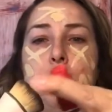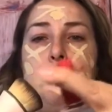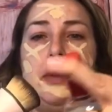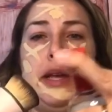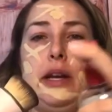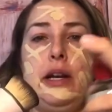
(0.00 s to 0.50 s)

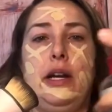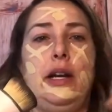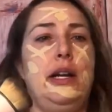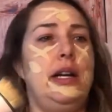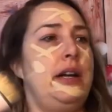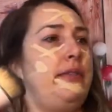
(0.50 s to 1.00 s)
better.
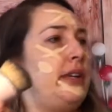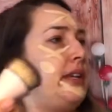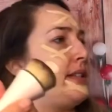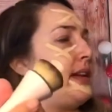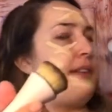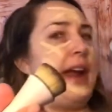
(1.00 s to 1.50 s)
It
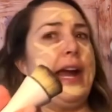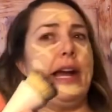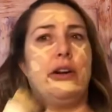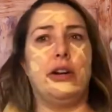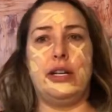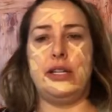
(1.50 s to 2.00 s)
doesn't have hair
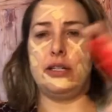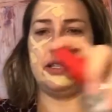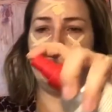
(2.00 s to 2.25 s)
on it.